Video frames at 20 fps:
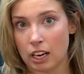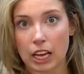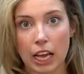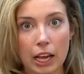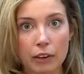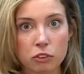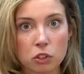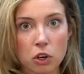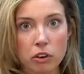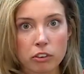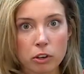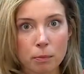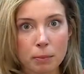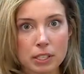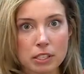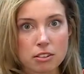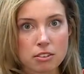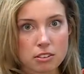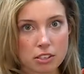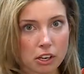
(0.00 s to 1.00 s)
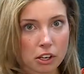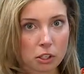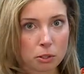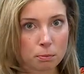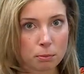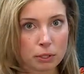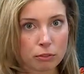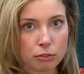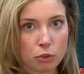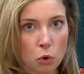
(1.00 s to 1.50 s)
Have you ever been scared
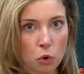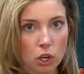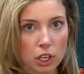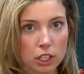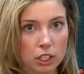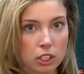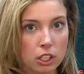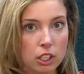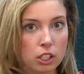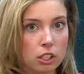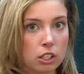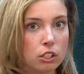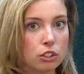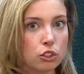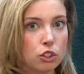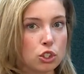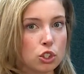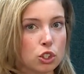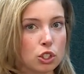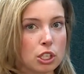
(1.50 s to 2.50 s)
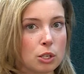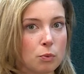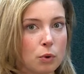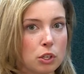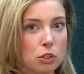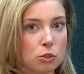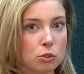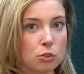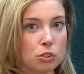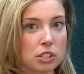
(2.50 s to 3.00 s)
before? Usually
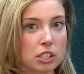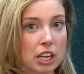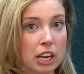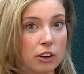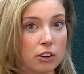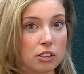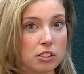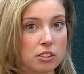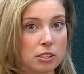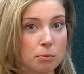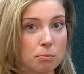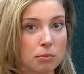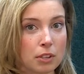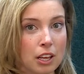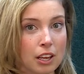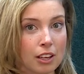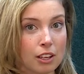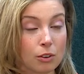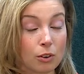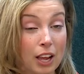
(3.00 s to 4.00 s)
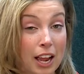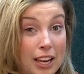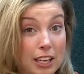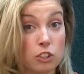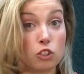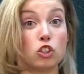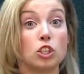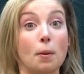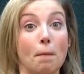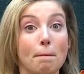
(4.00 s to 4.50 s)
when you're scared of something, you kind of
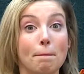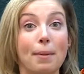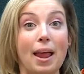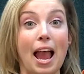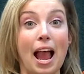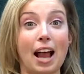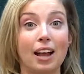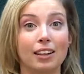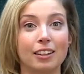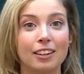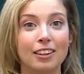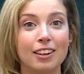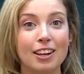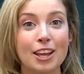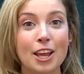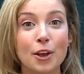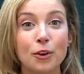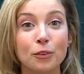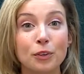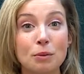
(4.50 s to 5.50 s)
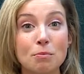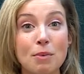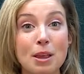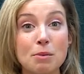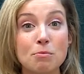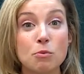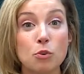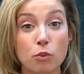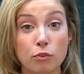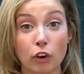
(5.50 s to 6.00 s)
jump back. And we may
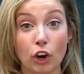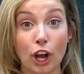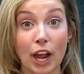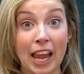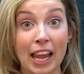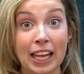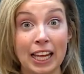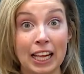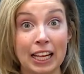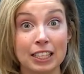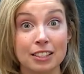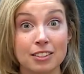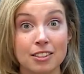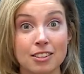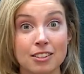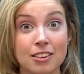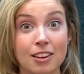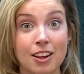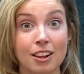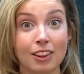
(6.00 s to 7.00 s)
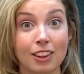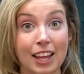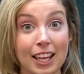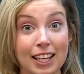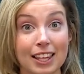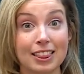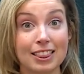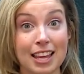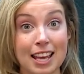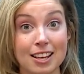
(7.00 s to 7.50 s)
move our hands
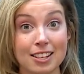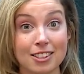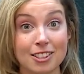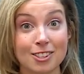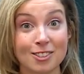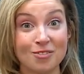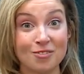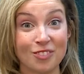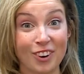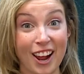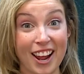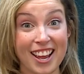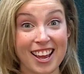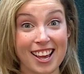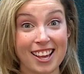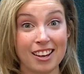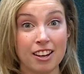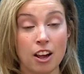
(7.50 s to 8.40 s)
like this, right?